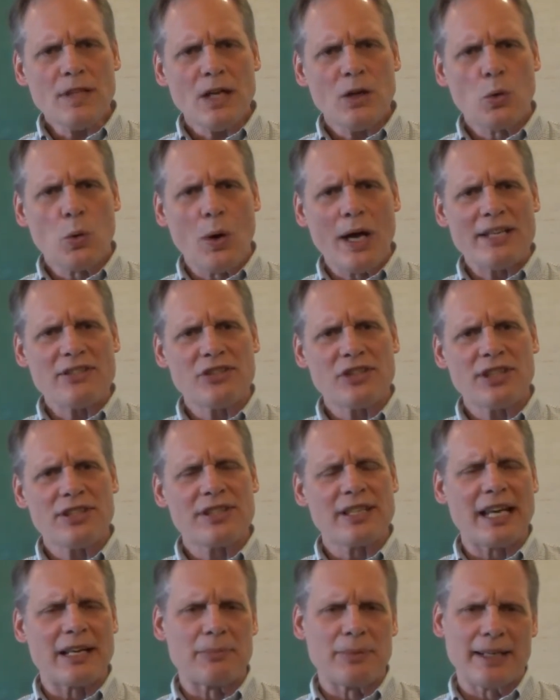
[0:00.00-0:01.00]

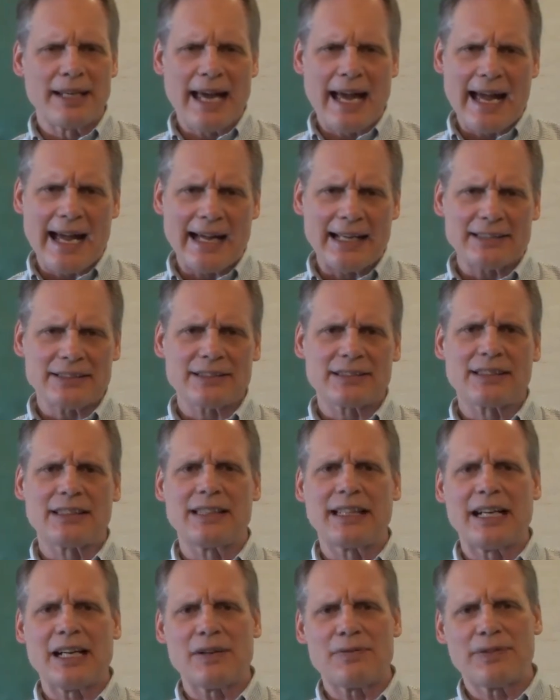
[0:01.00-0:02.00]
questions had been asked,
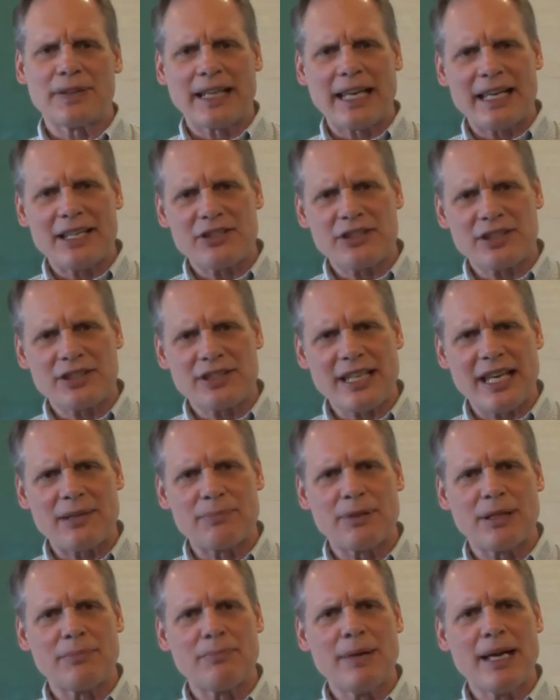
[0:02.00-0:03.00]
clarifications had
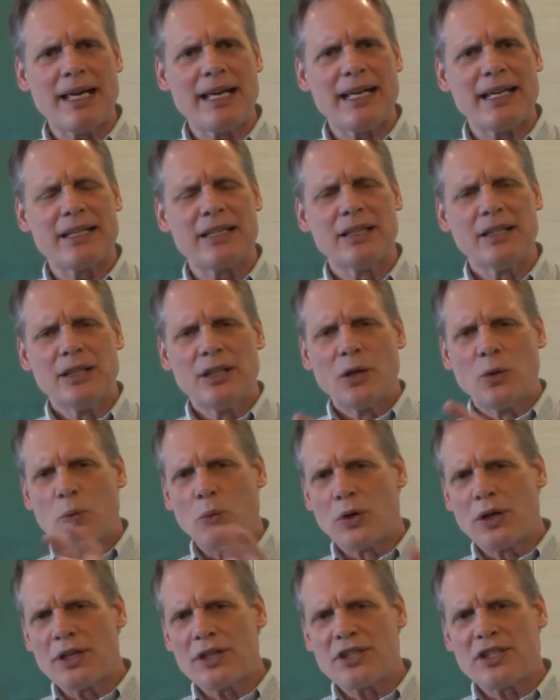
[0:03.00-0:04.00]
been made,
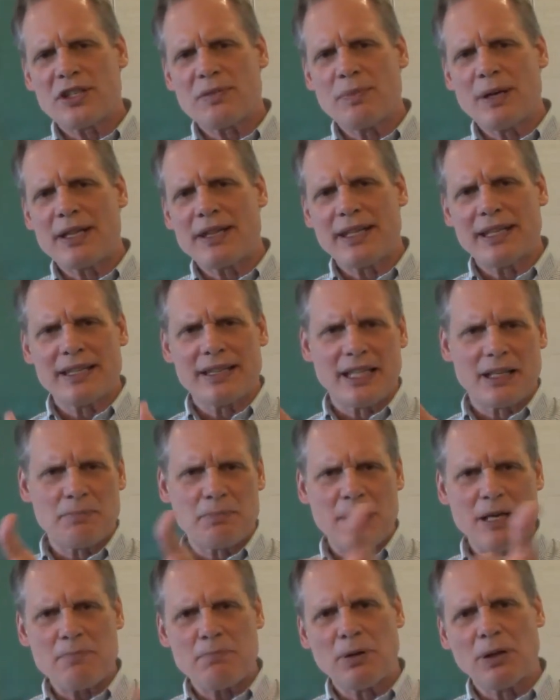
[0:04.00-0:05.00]
wordsmithing that
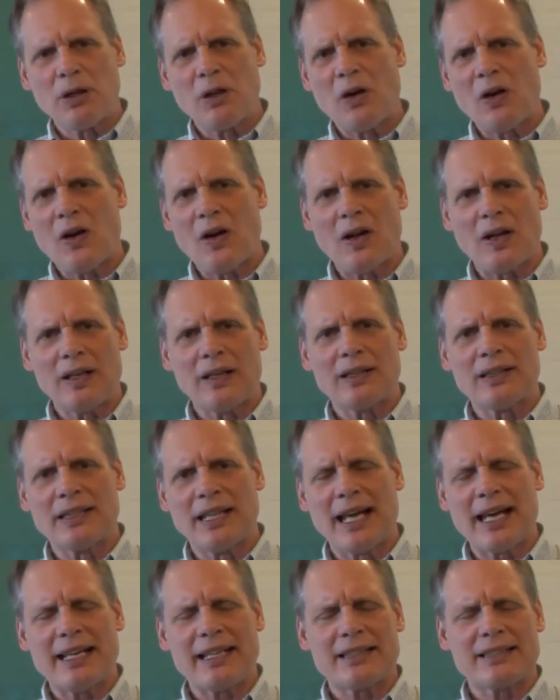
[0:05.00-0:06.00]
people all
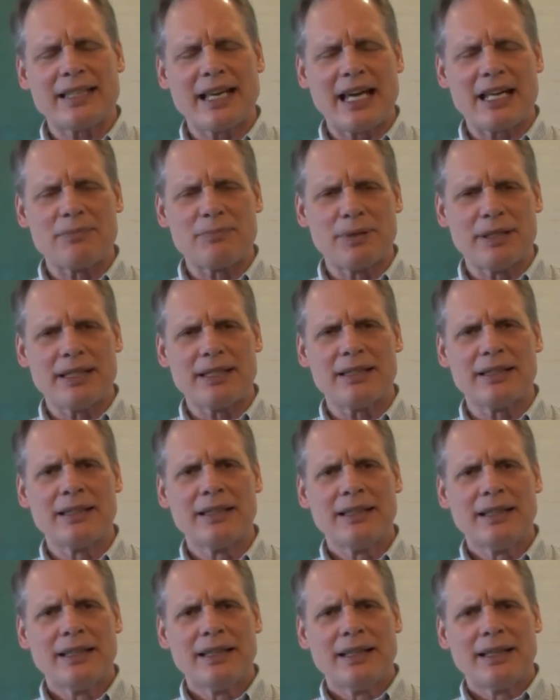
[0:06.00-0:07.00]
liked had been
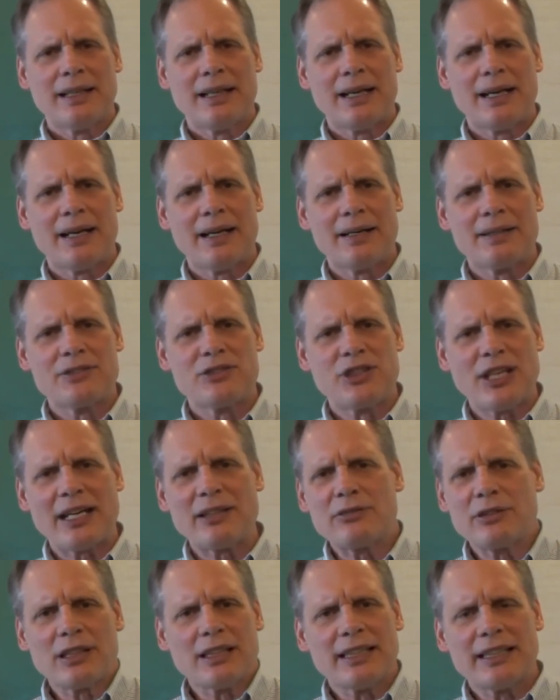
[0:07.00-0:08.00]

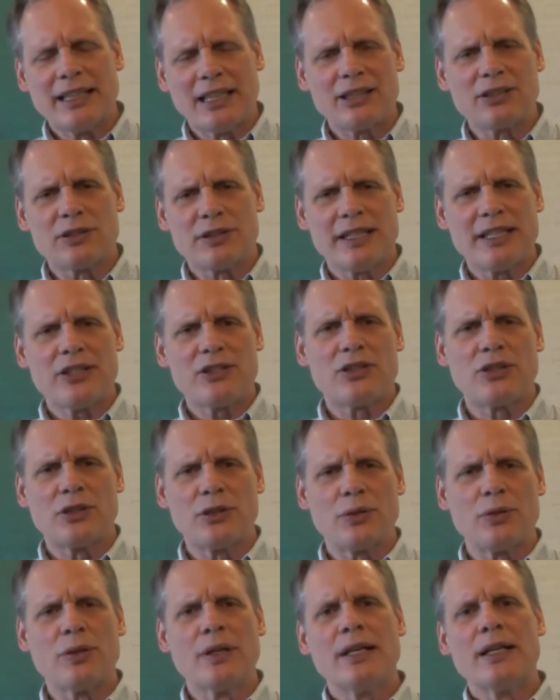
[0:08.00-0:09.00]
generally agreed
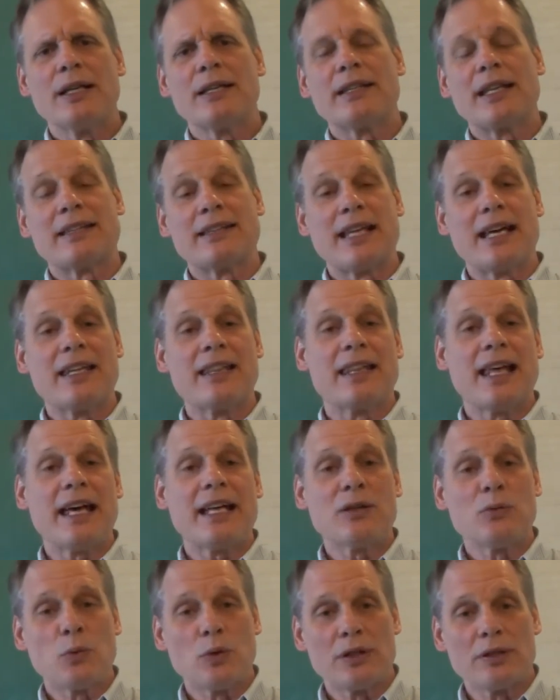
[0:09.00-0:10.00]
to, that they
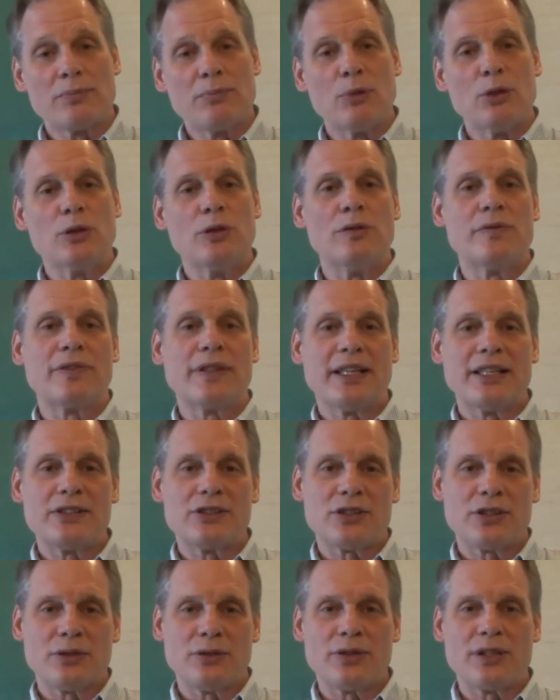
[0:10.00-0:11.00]
then would move
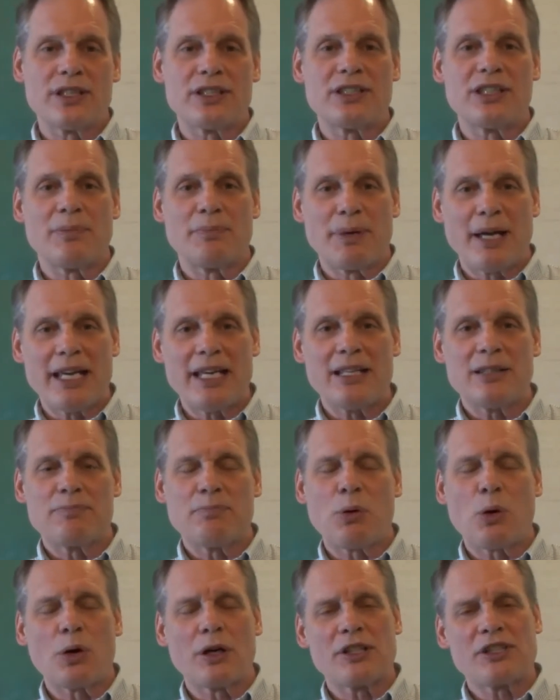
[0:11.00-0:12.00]
into the debate
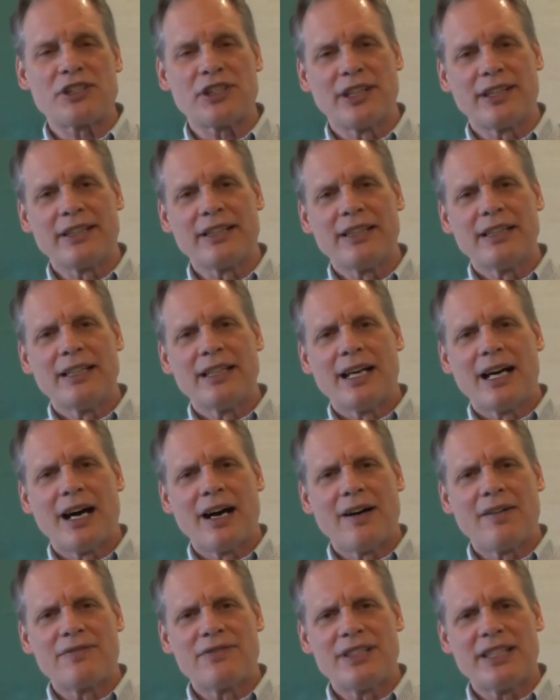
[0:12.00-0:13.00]
portion
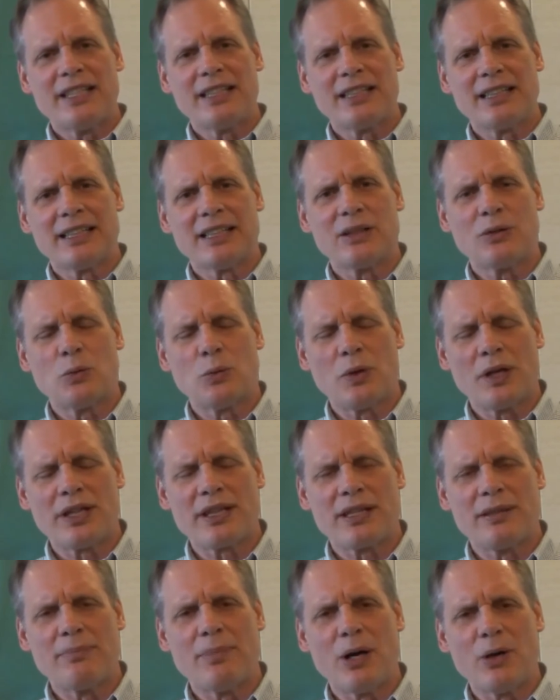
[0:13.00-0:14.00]
of dealing with
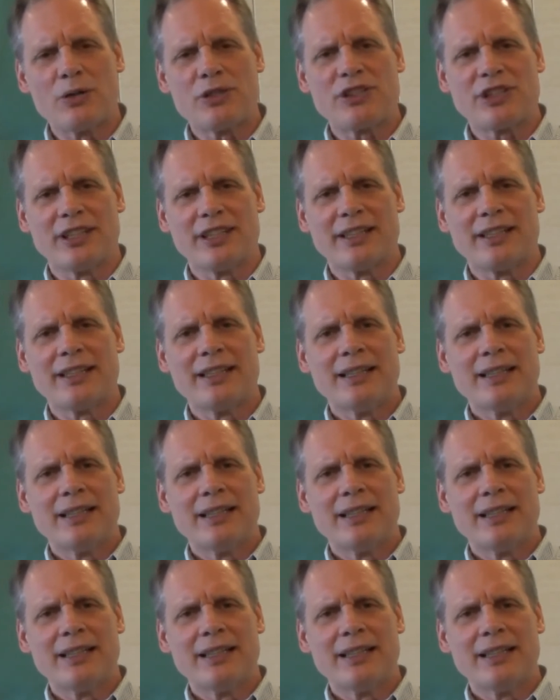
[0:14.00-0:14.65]
the motion,